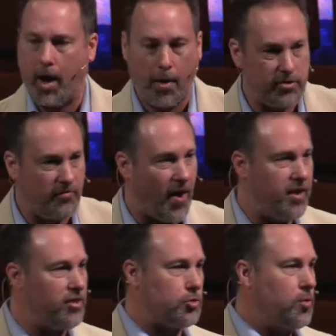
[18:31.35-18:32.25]
I was
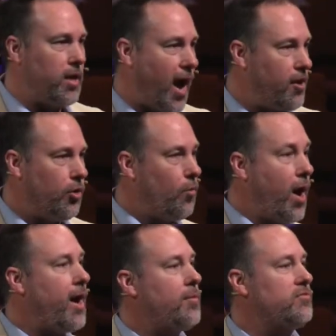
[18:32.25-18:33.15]
invited this week. I don't know
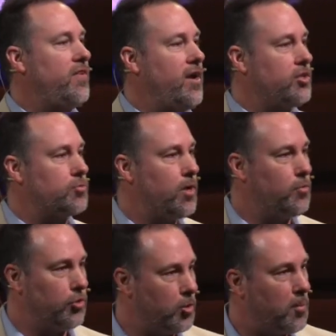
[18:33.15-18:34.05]
why I was invited this week
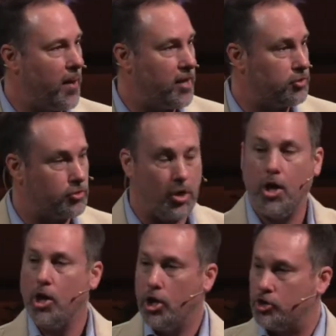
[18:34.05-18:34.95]
with a group of pastors
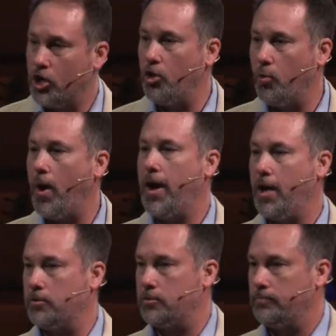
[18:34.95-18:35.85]
to go to the White
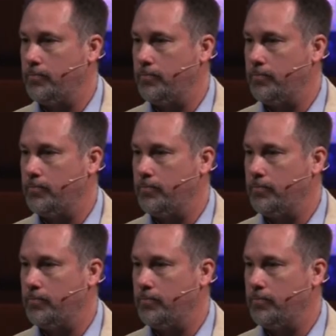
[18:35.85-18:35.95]
House.